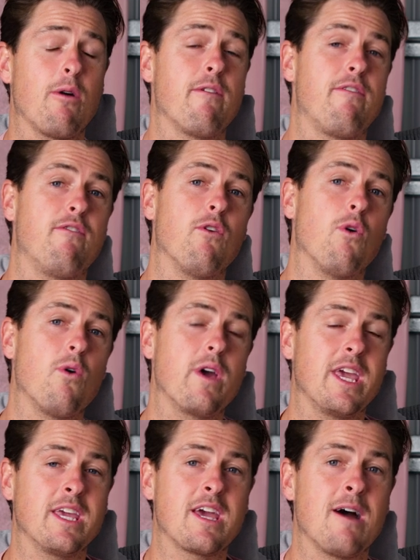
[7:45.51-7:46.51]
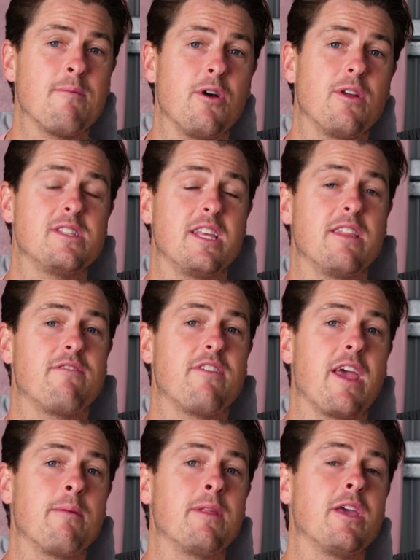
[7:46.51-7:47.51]
were four income earners in the
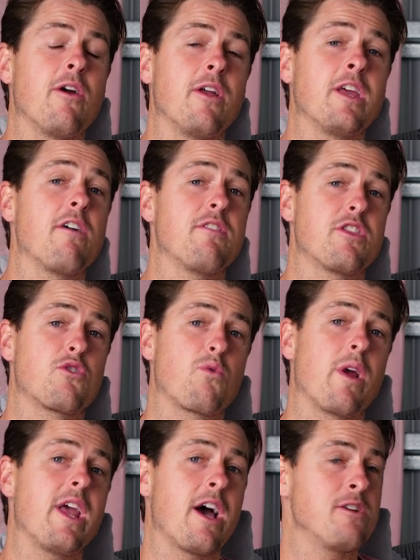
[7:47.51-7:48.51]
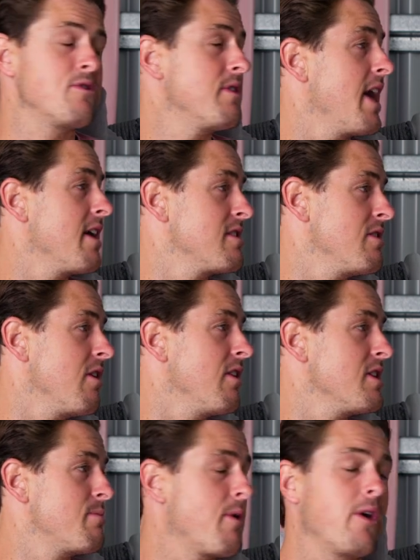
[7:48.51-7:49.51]
family earning over
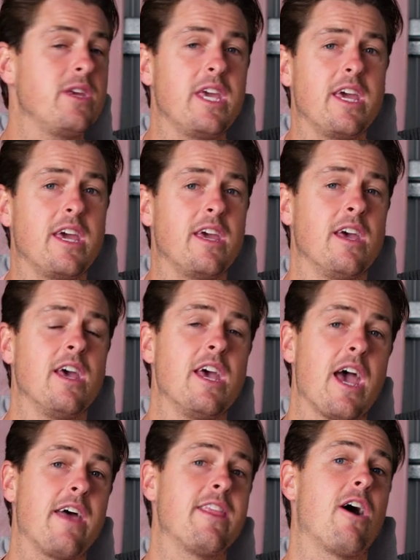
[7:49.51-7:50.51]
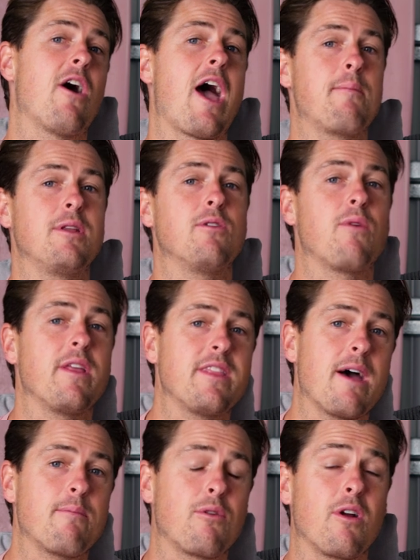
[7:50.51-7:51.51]
$300,000 per year, and they were happy to rent
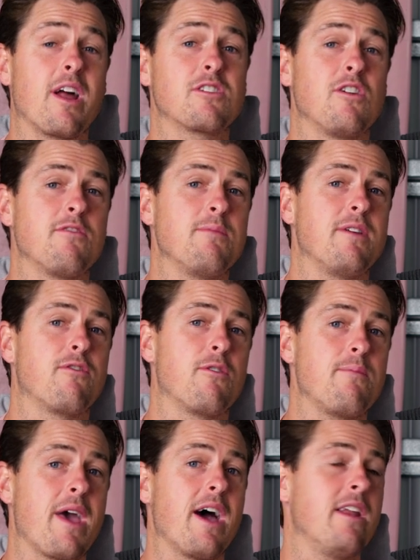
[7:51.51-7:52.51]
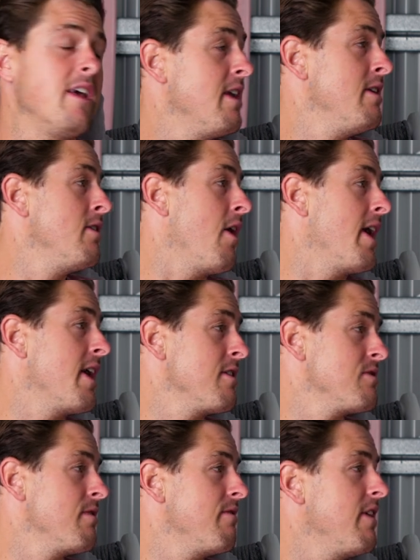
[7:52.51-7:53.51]
that product off me for about
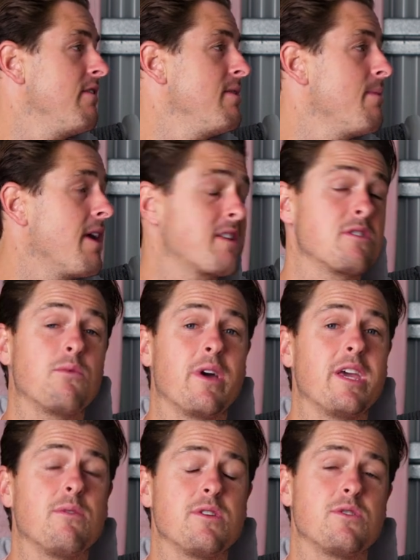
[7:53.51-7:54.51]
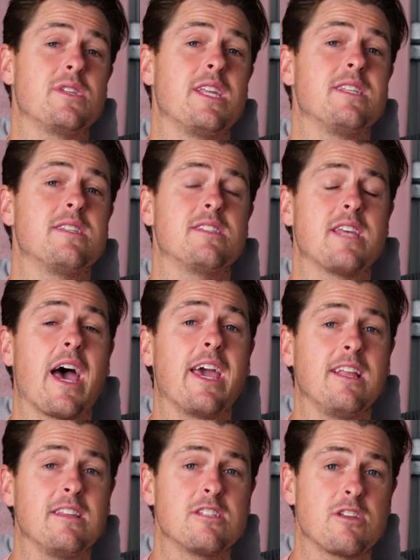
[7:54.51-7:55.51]
$950 a week, which was
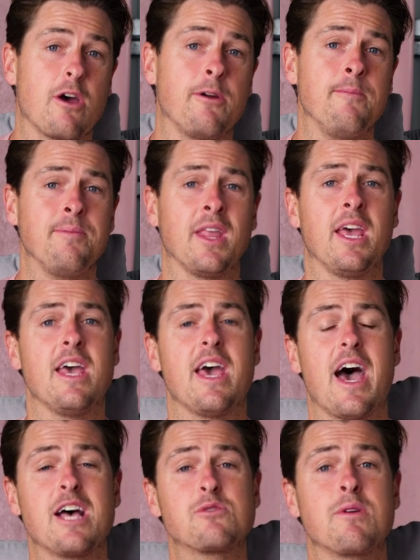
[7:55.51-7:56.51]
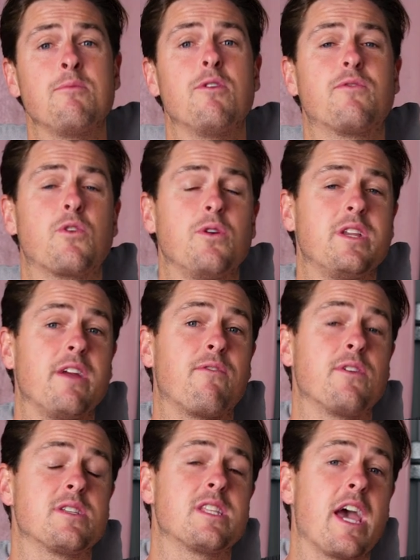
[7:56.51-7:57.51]
insane. So as we move through
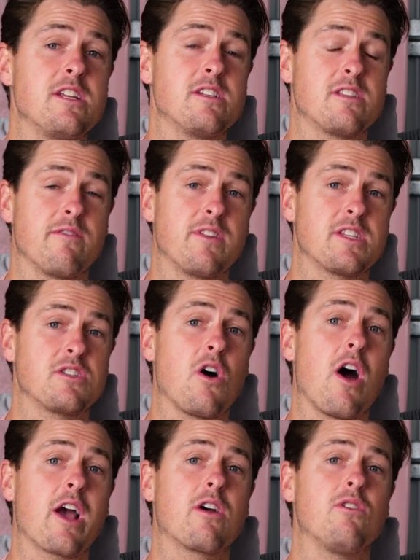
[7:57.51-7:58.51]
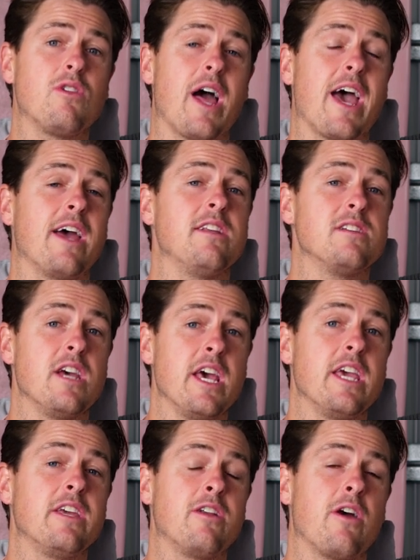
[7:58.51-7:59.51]
different stages of the cycle, and
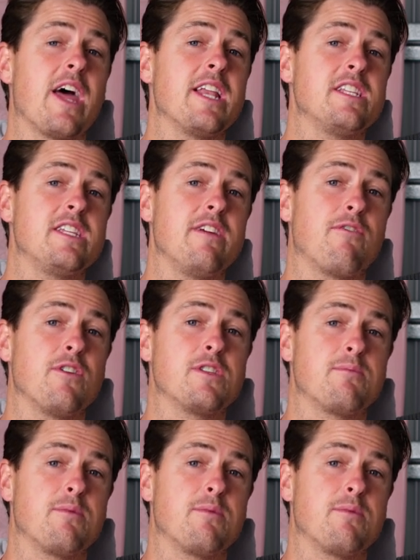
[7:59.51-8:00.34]
you know, that difference